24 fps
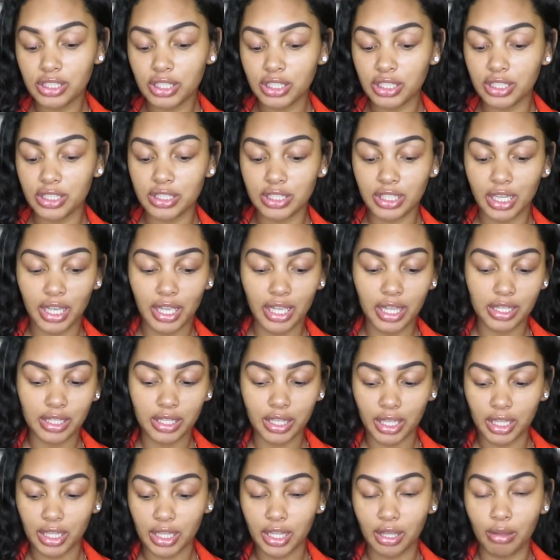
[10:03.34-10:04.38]
jeans I had
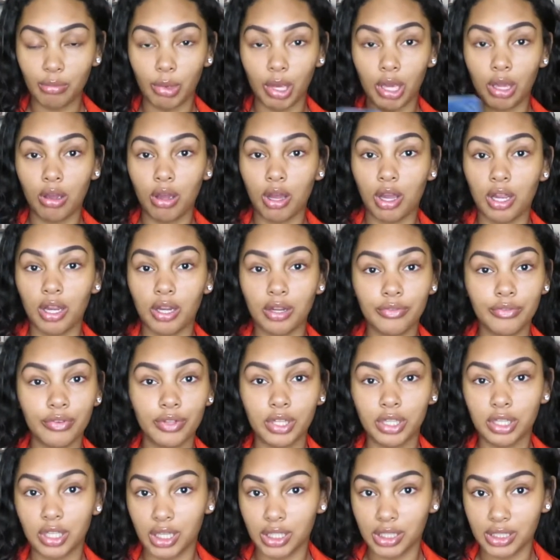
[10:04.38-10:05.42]
like in my cart for
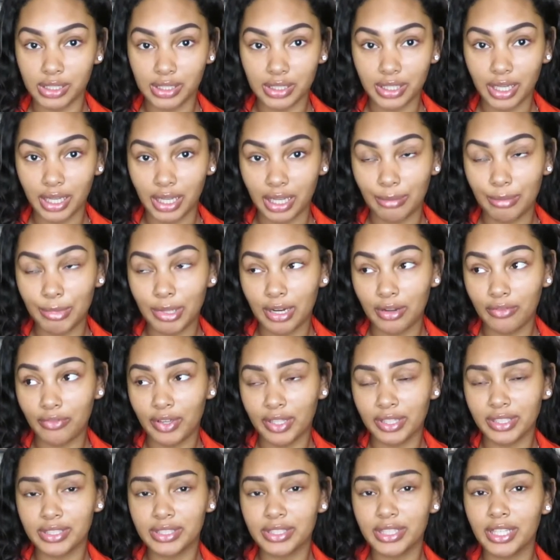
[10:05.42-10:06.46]
the longest time, and I
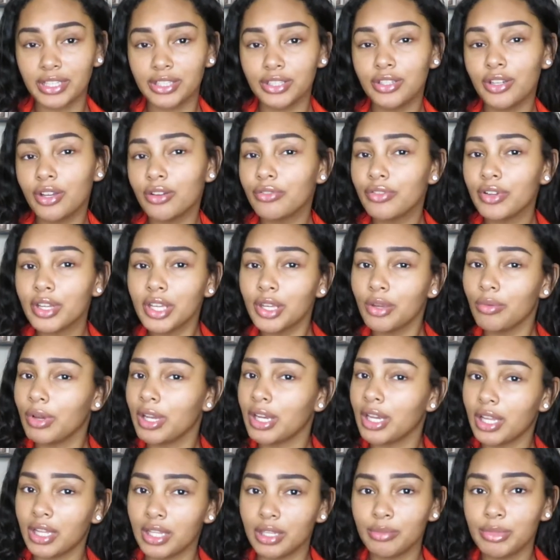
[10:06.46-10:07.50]
finally said, you know, fuck it, why
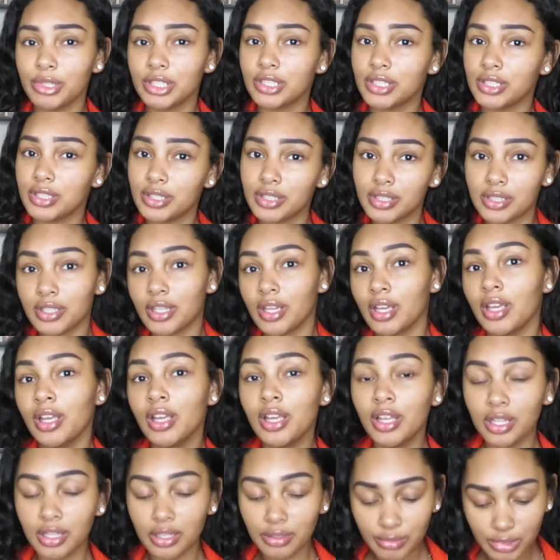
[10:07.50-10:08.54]
not? Let me just
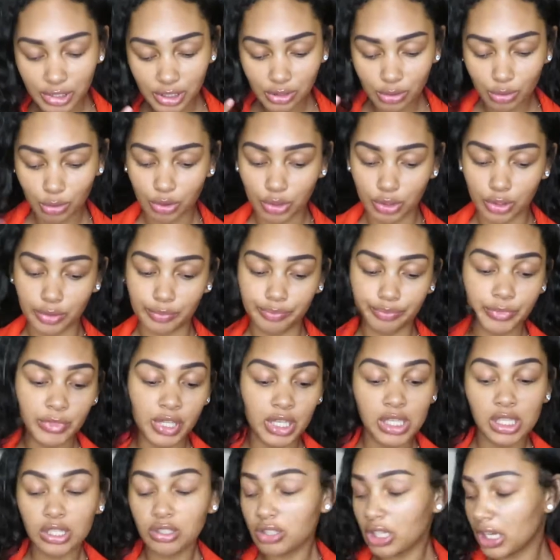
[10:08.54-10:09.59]
order them.
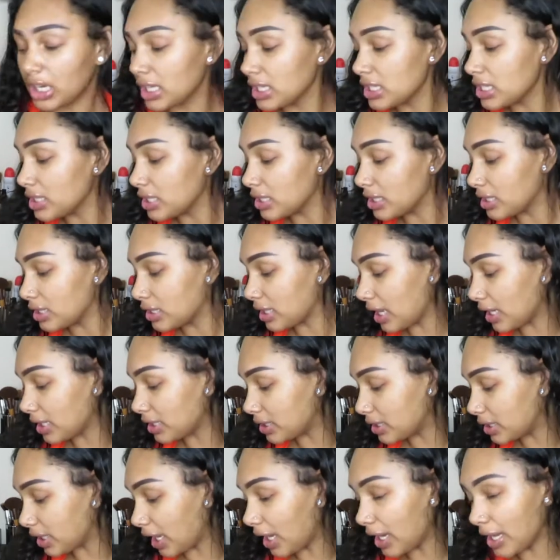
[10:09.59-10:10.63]
So I got these in a size
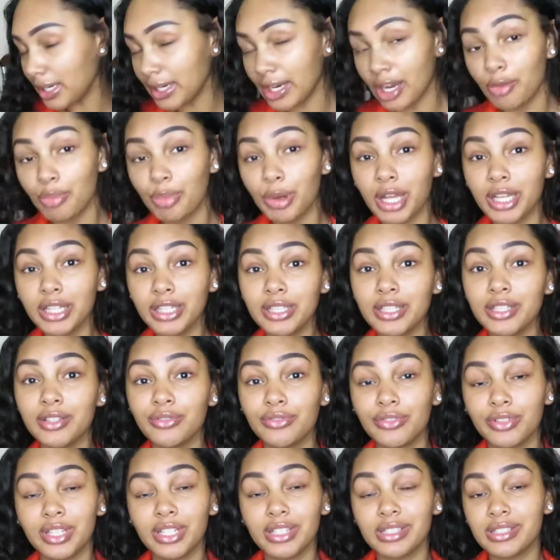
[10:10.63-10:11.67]
9. I probably could have
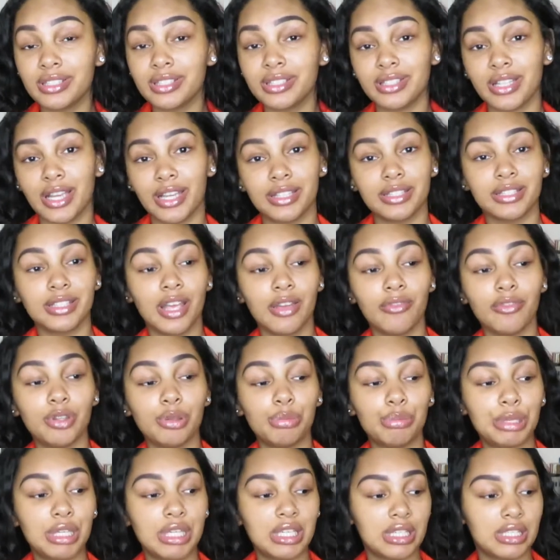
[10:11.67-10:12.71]
finessed the size
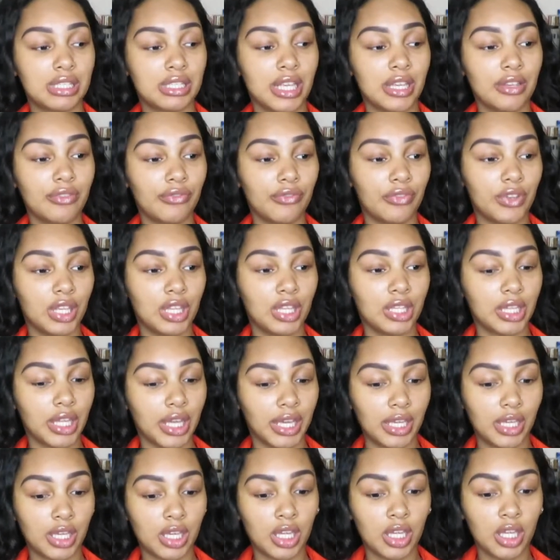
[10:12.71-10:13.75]
7 because they fit
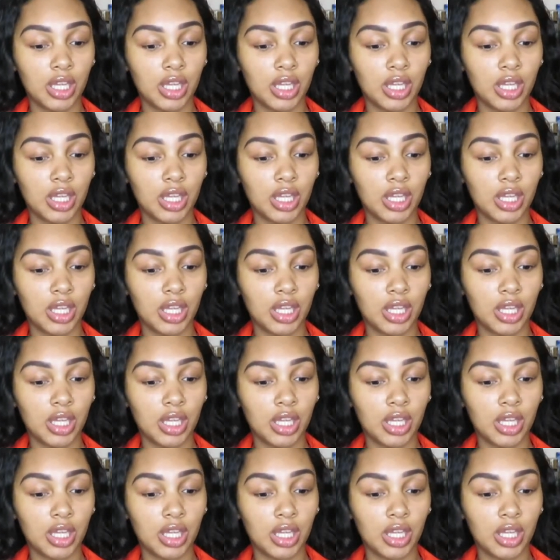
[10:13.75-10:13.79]
like